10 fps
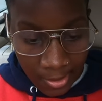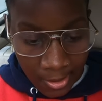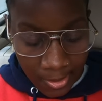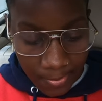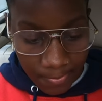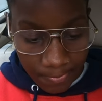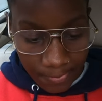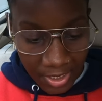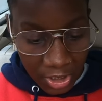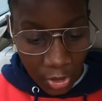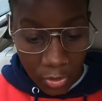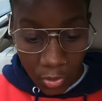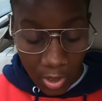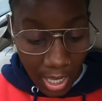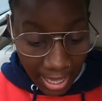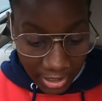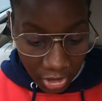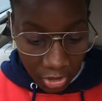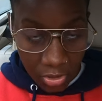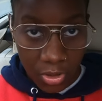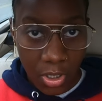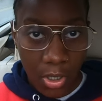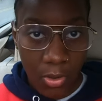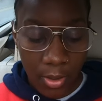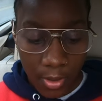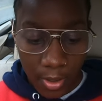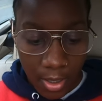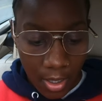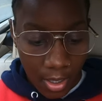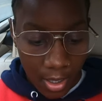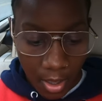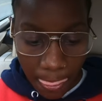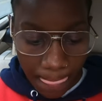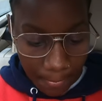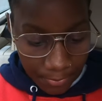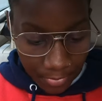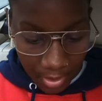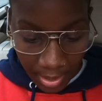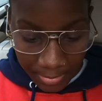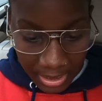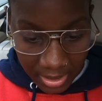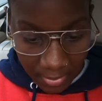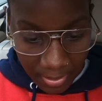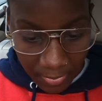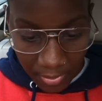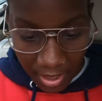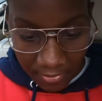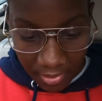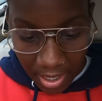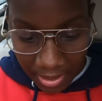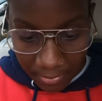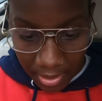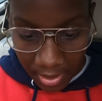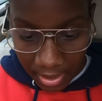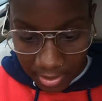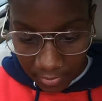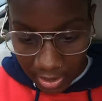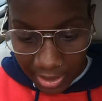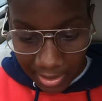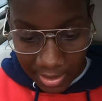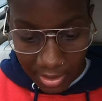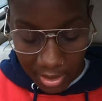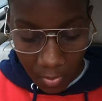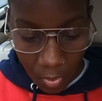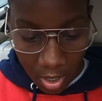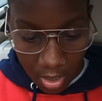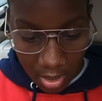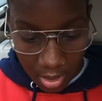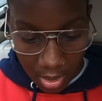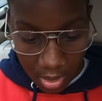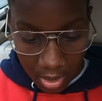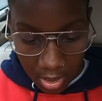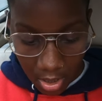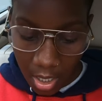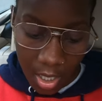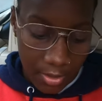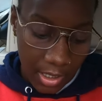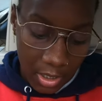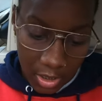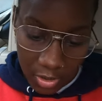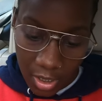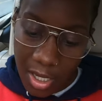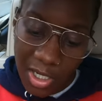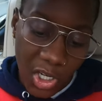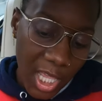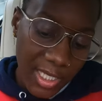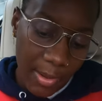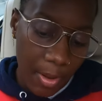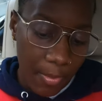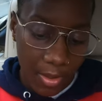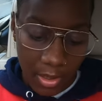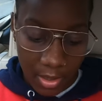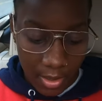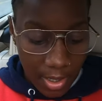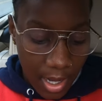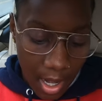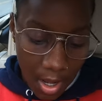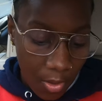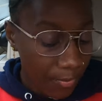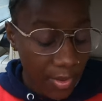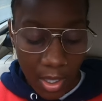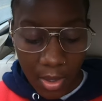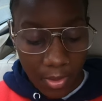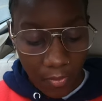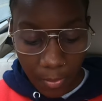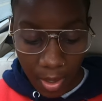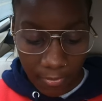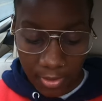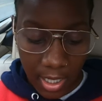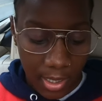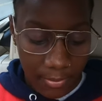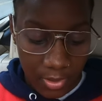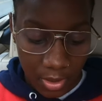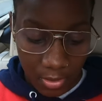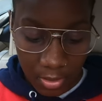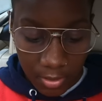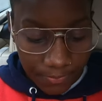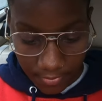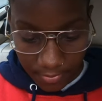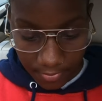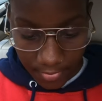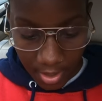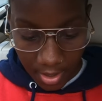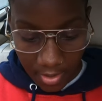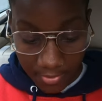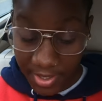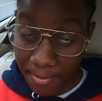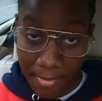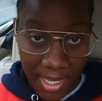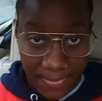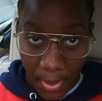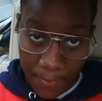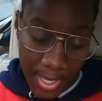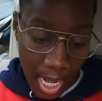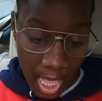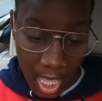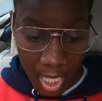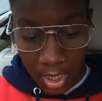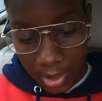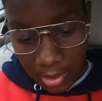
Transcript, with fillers: Um, this shows who liked you. So, um, yeah, these are the people that have liked me. I guess if you click into someone, ah, uh, they're gonna they're trying to take my money. No, I'll never pay for a dating app. So, yeah, somebody's popular.